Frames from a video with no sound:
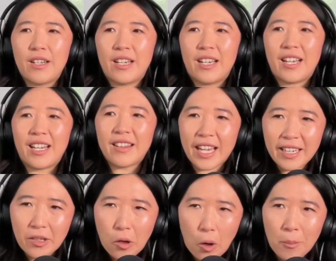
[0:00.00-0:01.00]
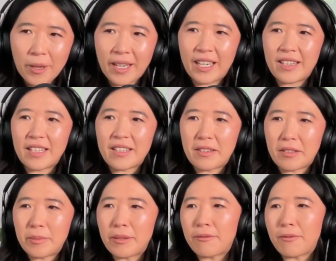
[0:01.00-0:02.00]
And that can complicate things a little
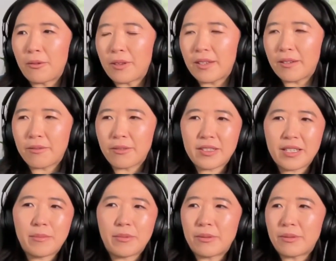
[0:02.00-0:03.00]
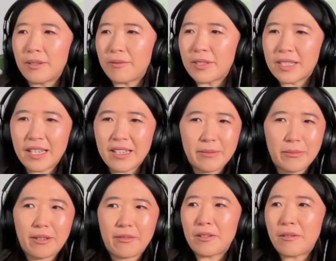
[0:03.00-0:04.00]
bit further. For example, if you say something
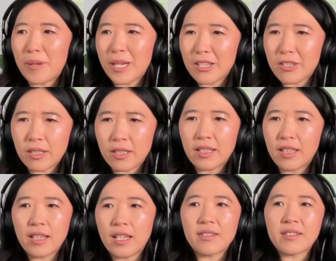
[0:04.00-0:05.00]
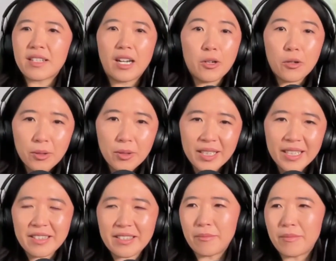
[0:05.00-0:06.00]
in front of a patient and then they'll start
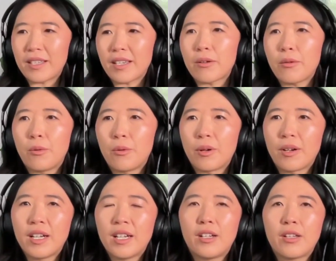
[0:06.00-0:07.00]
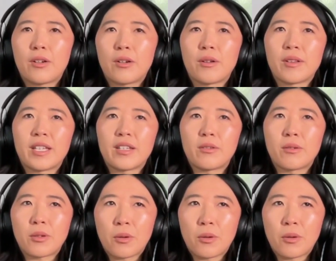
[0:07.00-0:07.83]
Googling something, or, then you're